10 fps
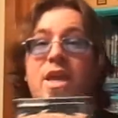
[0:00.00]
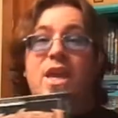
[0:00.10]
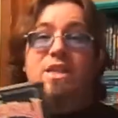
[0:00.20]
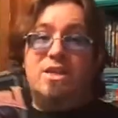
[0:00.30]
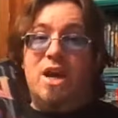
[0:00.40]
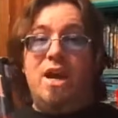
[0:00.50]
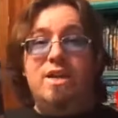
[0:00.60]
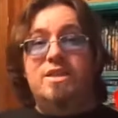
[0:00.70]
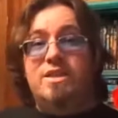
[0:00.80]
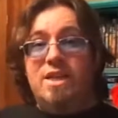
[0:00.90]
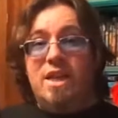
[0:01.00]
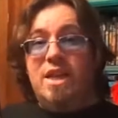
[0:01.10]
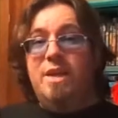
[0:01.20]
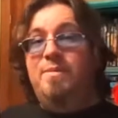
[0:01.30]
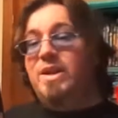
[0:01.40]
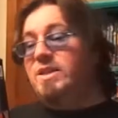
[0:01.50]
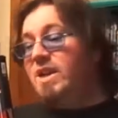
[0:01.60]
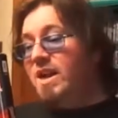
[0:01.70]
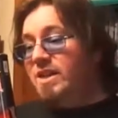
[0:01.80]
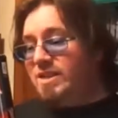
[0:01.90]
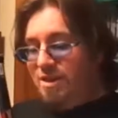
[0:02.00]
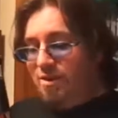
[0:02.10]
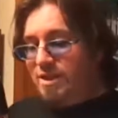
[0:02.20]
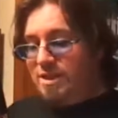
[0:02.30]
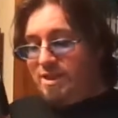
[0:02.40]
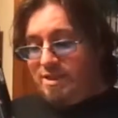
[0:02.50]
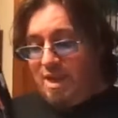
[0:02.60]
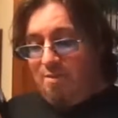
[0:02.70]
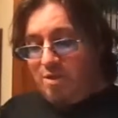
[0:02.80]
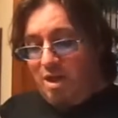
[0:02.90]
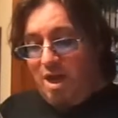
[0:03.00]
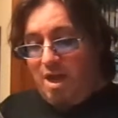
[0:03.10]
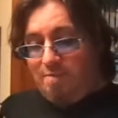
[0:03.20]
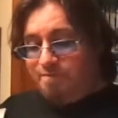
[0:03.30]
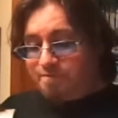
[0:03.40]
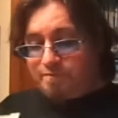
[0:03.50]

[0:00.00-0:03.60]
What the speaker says: It's kind of silly, but it's kind of serious at the same time.